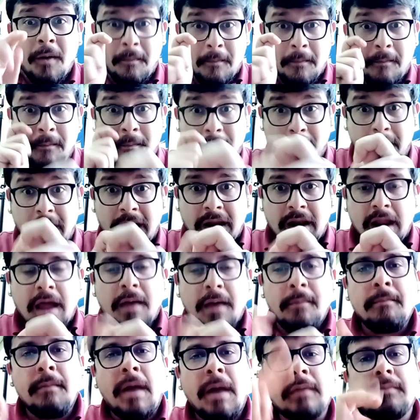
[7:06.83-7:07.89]
It also
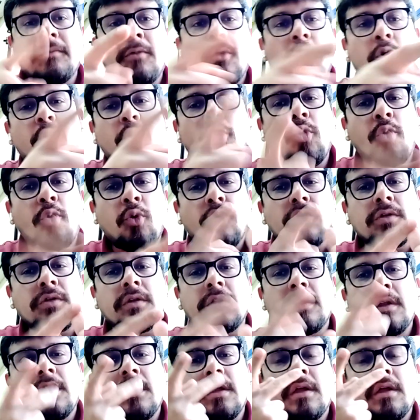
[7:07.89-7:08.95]
gives you
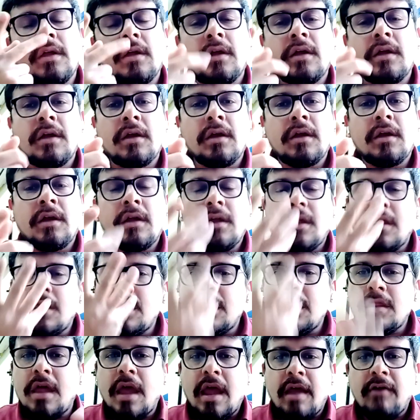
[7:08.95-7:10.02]
free
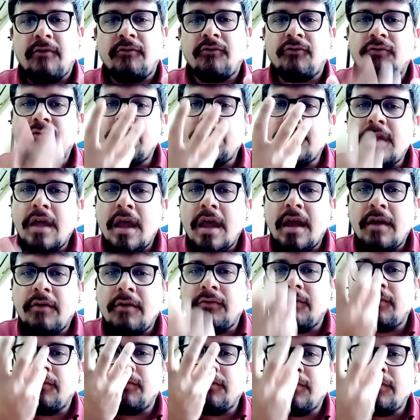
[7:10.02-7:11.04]
download of your logos.